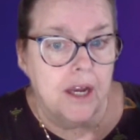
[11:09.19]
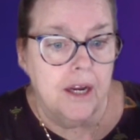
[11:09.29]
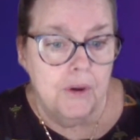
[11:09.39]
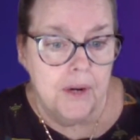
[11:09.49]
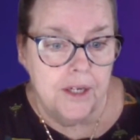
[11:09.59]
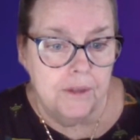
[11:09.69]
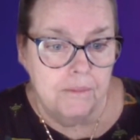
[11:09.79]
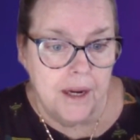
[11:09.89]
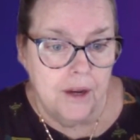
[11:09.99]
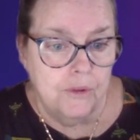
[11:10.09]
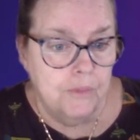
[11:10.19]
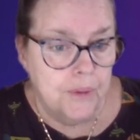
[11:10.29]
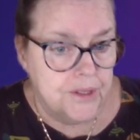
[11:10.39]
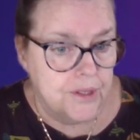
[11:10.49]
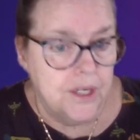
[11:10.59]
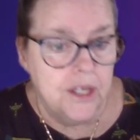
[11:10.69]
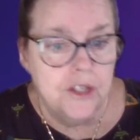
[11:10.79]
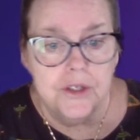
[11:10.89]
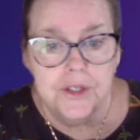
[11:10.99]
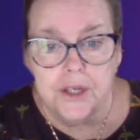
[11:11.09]
I created my own
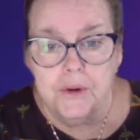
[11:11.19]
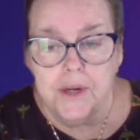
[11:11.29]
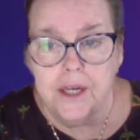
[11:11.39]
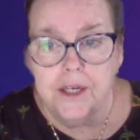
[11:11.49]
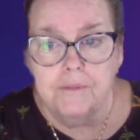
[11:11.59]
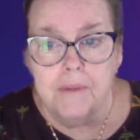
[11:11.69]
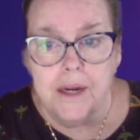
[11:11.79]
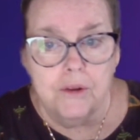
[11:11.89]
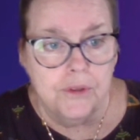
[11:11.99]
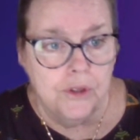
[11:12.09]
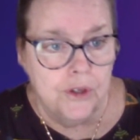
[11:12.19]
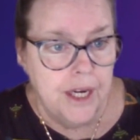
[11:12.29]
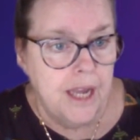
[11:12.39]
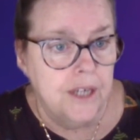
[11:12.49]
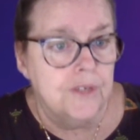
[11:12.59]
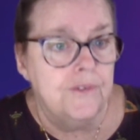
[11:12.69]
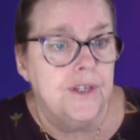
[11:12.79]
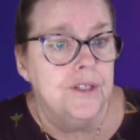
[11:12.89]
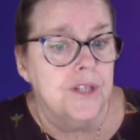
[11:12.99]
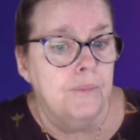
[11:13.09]
presentations, I created my own learning
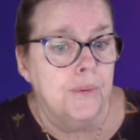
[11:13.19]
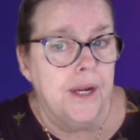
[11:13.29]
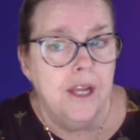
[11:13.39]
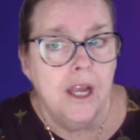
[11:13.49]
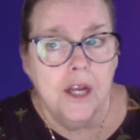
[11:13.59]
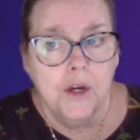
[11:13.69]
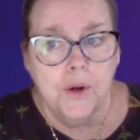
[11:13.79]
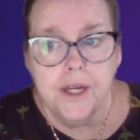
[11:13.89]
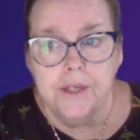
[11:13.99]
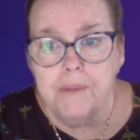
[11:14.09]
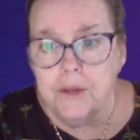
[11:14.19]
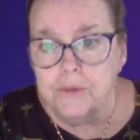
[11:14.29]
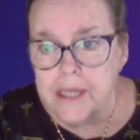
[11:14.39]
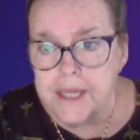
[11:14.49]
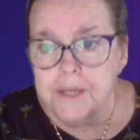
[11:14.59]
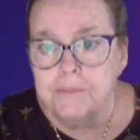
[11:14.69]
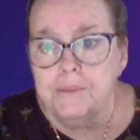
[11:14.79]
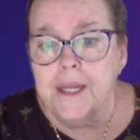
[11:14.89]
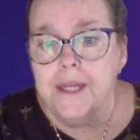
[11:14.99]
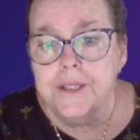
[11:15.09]
activities, I created my own lesson
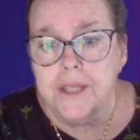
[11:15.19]
plans.